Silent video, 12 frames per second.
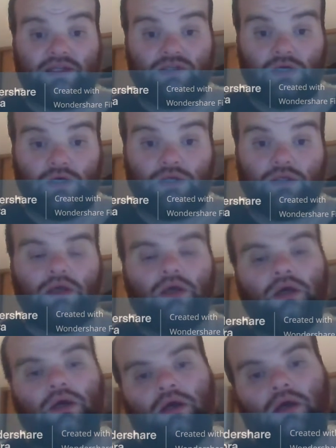they've done.
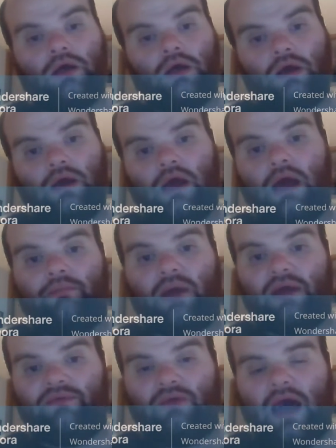And
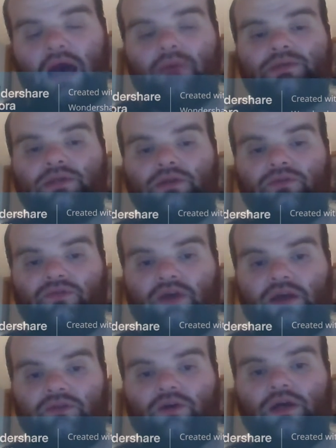my absolute
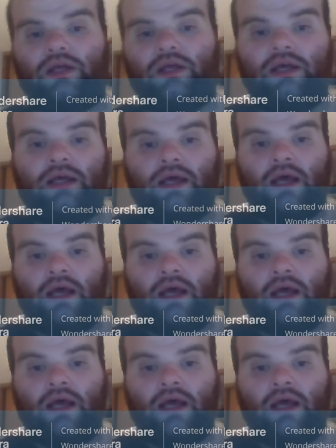favourite,